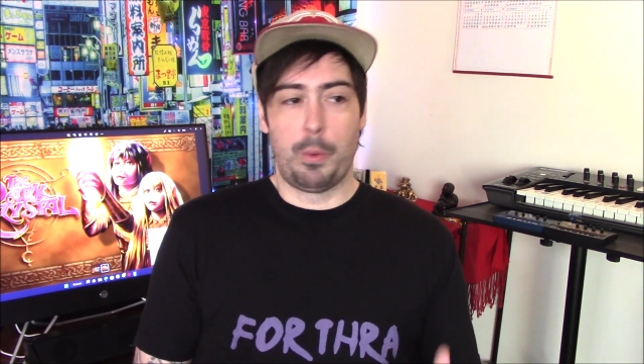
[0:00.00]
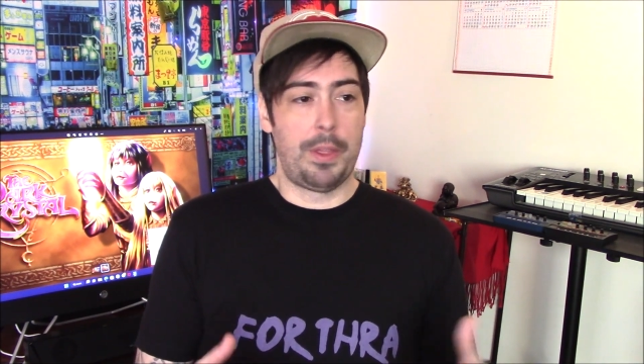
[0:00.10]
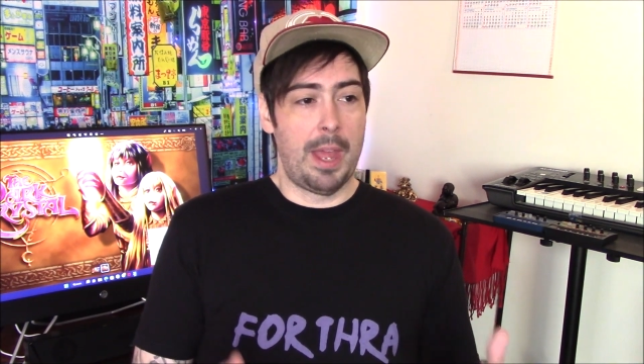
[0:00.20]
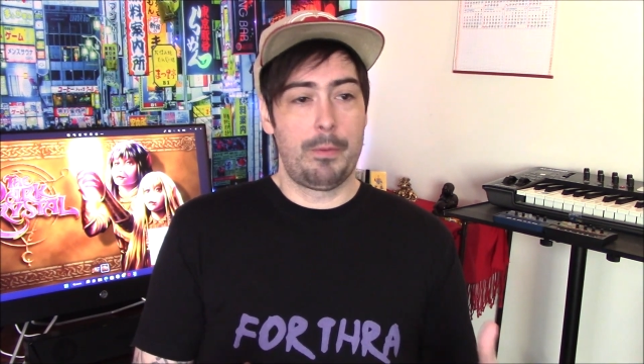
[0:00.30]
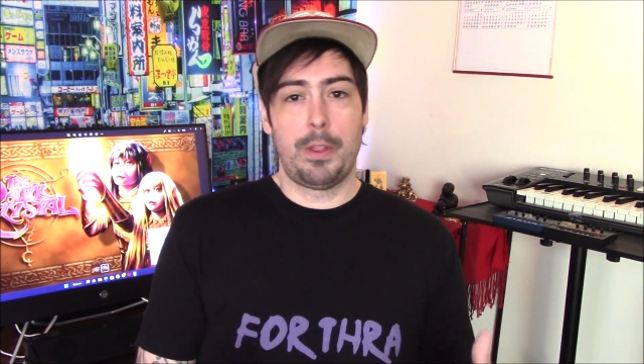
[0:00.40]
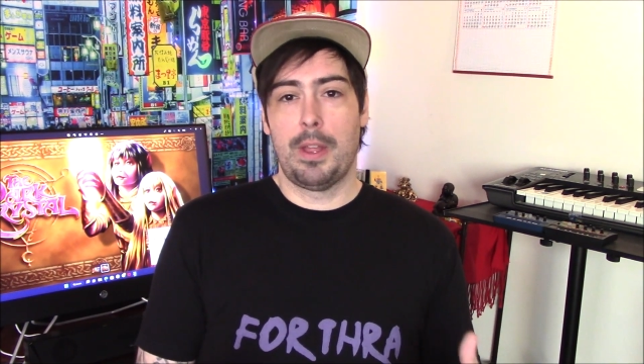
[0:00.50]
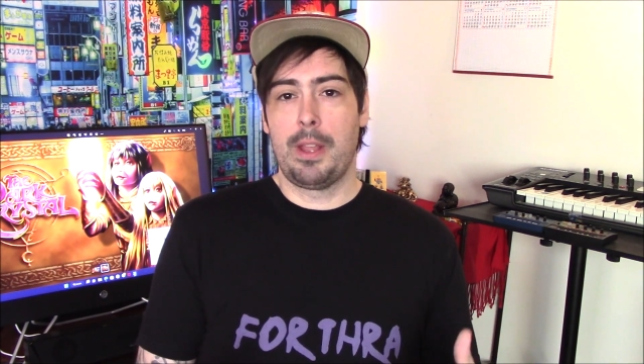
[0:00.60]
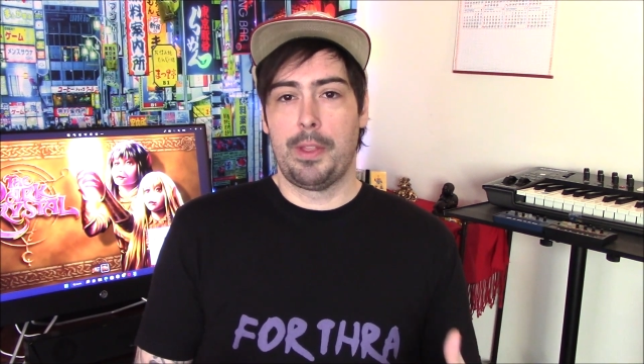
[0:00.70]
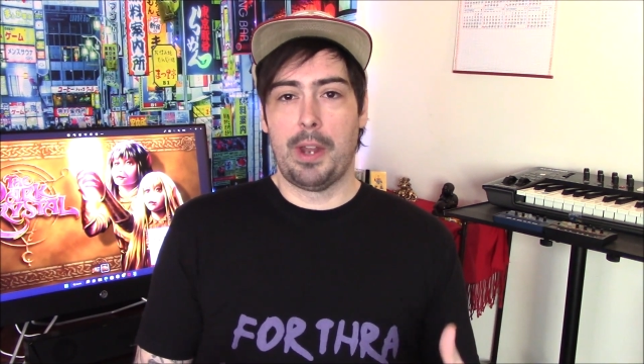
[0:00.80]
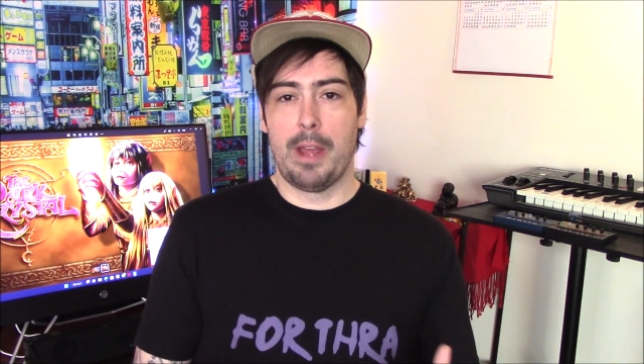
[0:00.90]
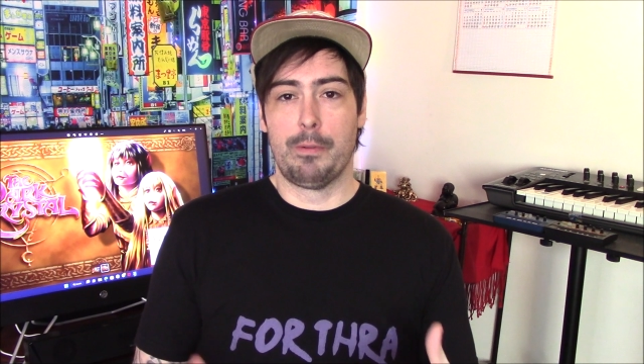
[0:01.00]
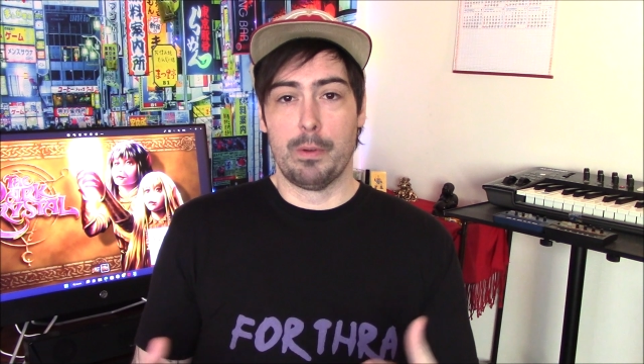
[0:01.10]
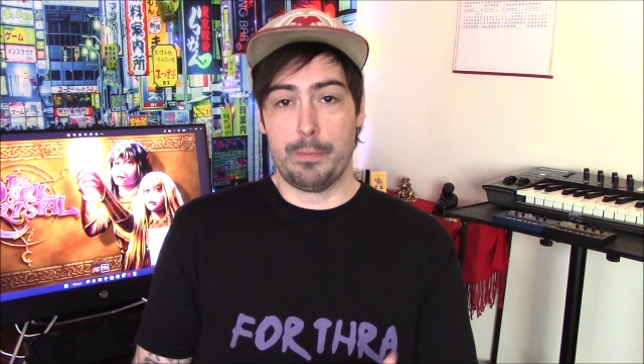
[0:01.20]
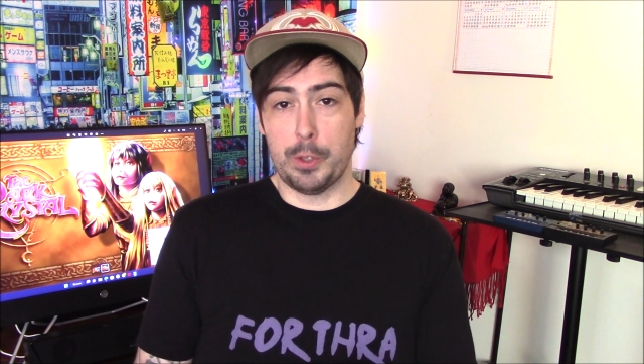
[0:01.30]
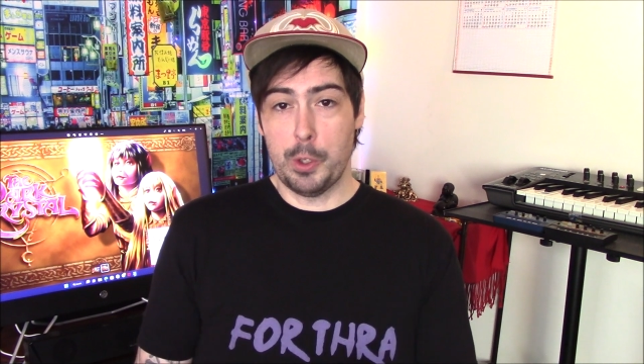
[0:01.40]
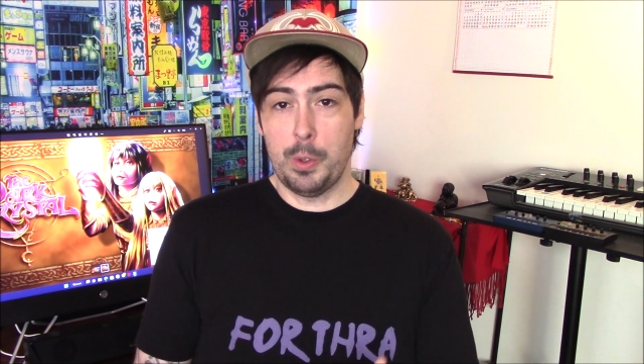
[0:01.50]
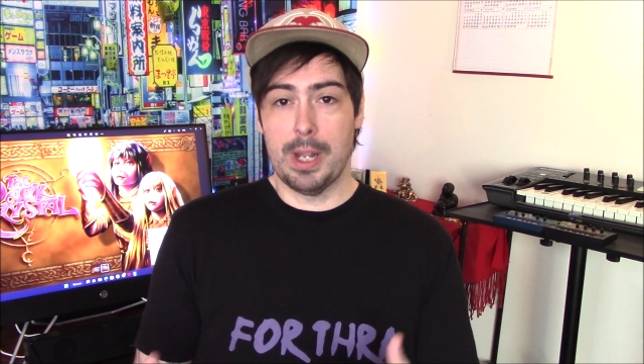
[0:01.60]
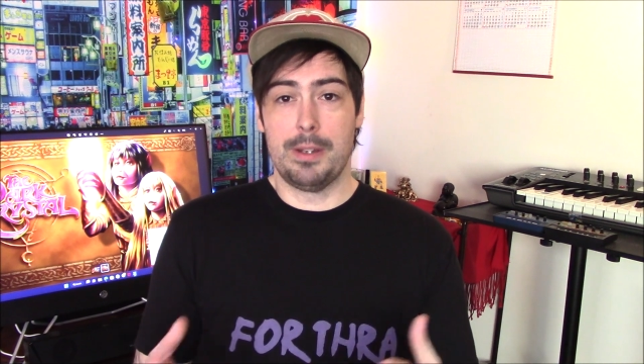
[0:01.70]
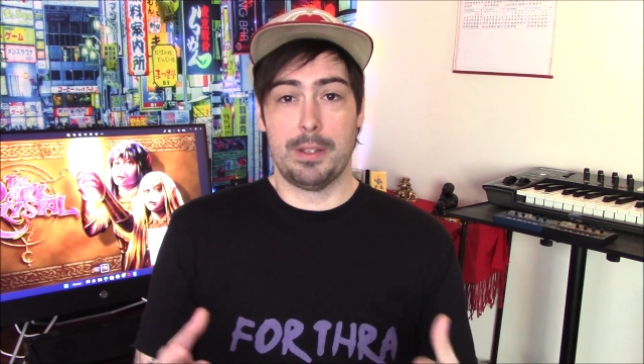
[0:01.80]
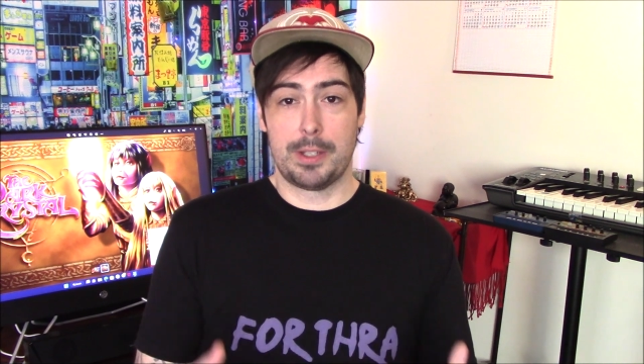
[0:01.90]
with everything that I've reviewed
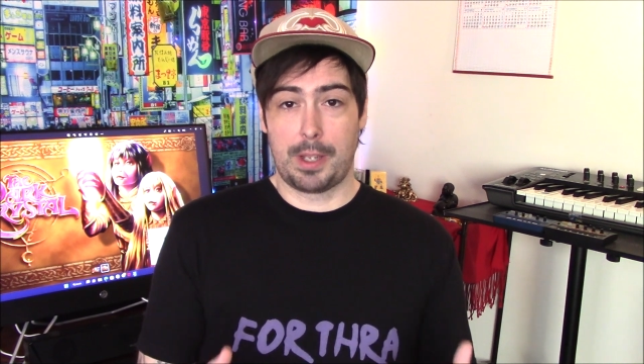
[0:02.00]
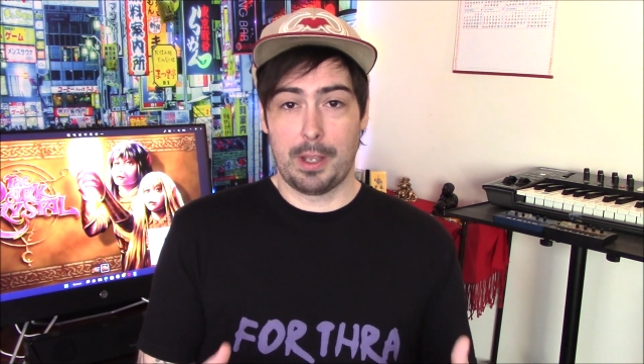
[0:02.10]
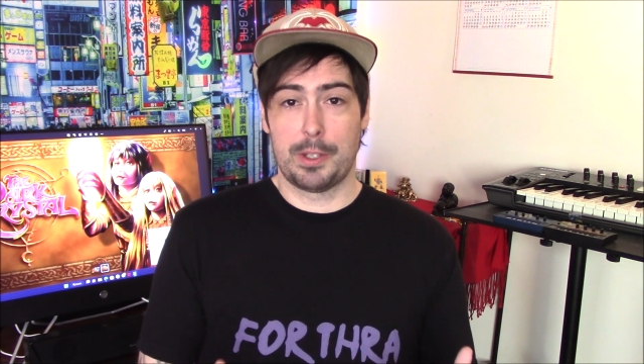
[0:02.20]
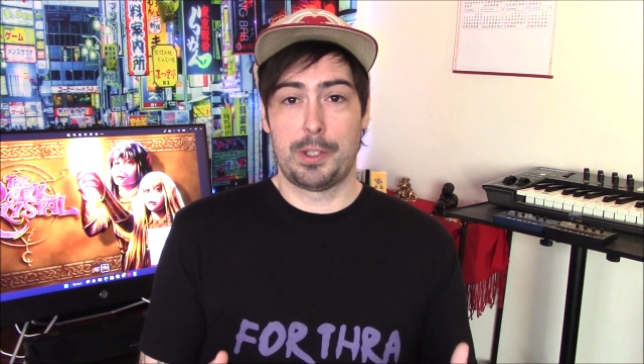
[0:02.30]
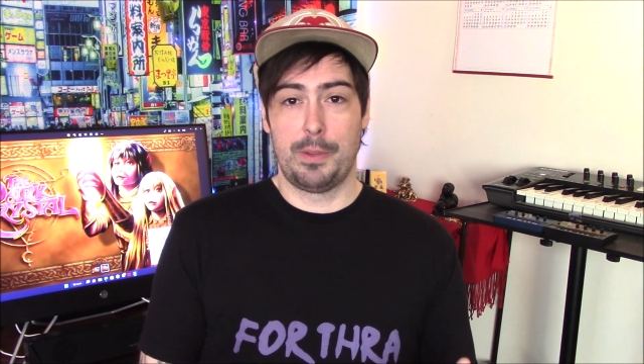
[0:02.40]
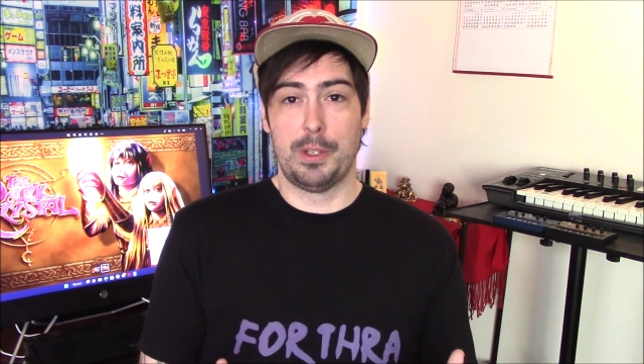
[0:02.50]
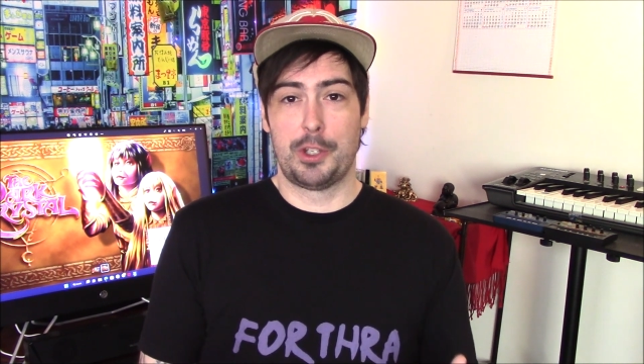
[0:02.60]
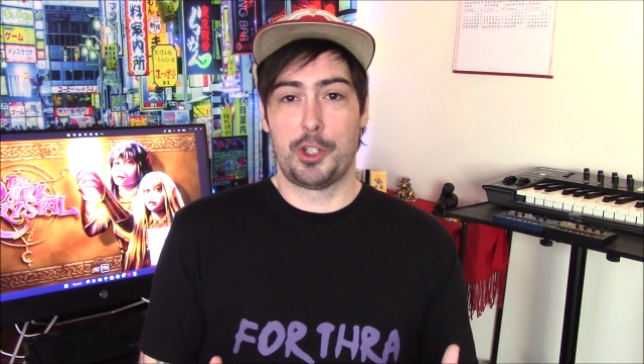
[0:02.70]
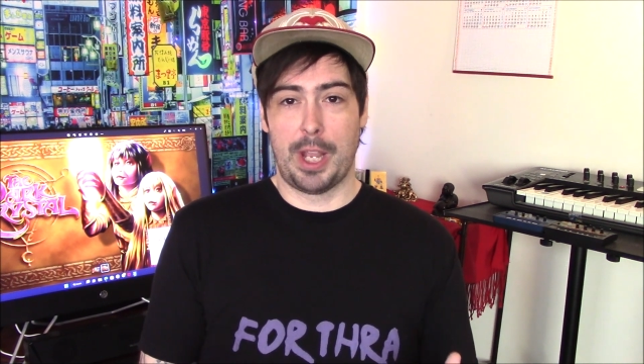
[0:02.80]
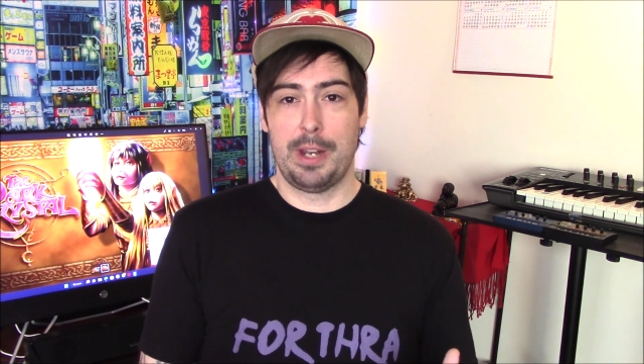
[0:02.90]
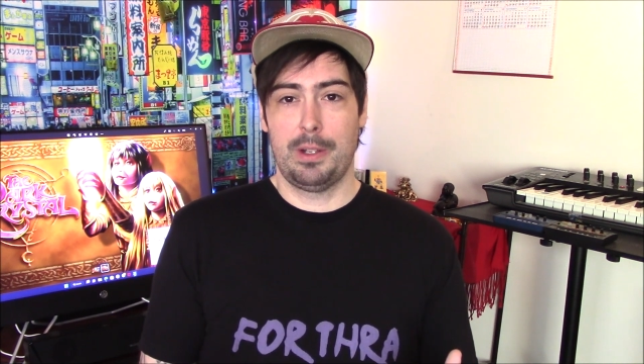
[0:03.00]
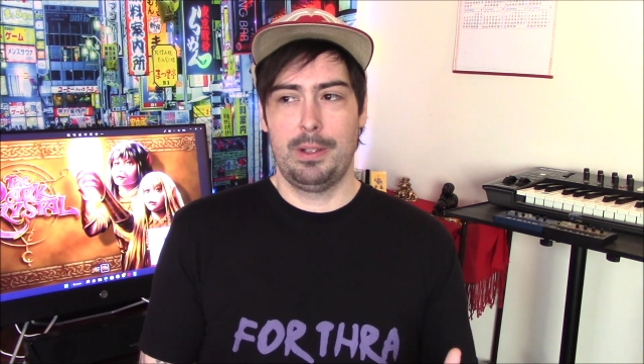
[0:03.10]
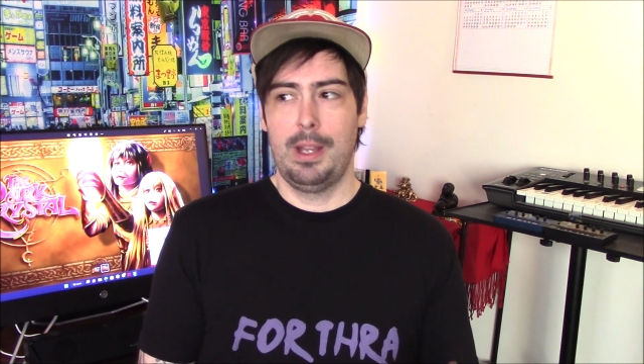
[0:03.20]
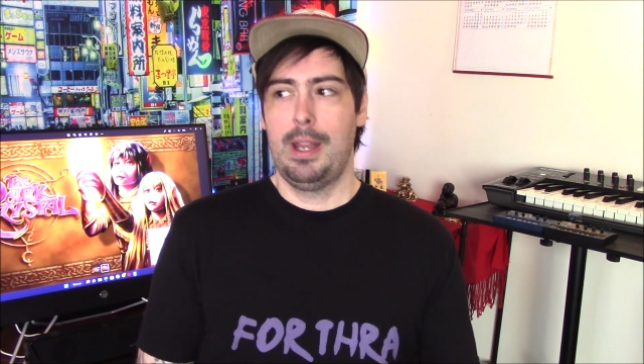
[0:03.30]
and discussed on this channel,